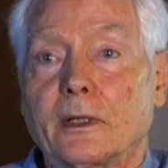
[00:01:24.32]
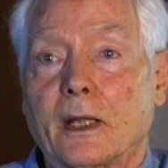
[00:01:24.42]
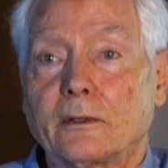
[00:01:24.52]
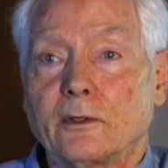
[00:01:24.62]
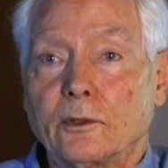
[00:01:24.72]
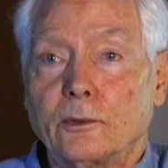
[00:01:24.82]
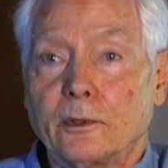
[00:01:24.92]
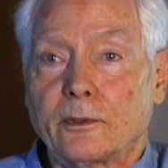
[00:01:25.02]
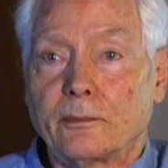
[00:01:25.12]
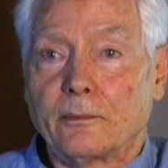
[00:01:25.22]
had to do
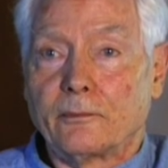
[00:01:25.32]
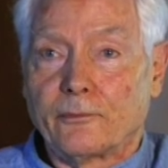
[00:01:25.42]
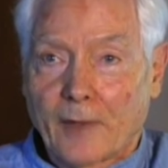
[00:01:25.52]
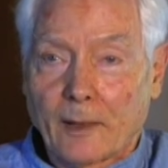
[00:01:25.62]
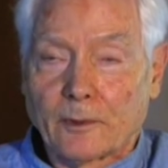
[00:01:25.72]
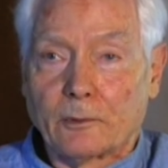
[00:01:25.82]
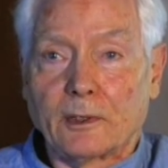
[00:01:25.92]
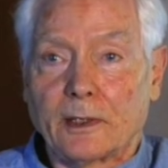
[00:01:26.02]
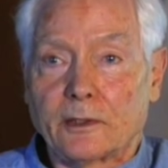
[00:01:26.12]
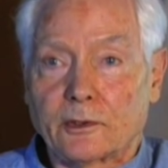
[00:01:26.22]
with family
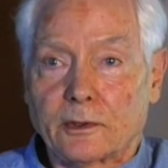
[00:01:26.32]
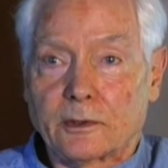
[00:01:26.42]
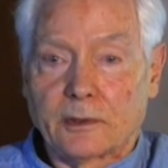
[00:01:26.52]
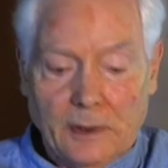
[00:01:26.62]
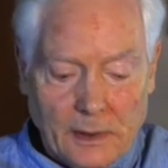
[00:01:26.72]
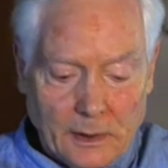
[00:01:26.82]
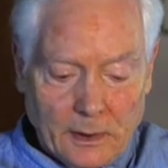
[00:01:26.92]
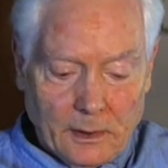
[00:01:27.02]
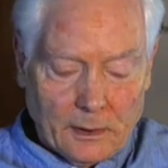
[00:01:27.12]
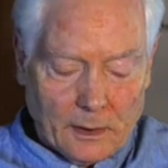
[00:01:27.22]
relations,
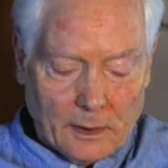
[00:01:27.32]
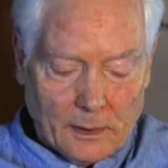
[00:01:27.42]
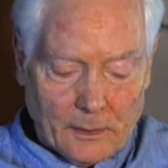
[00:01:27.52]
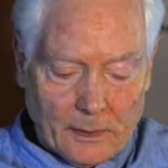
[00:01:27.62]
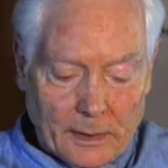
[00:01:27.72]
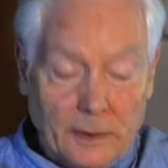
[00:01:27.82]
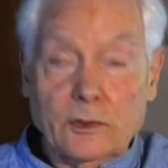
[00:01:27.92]
and it's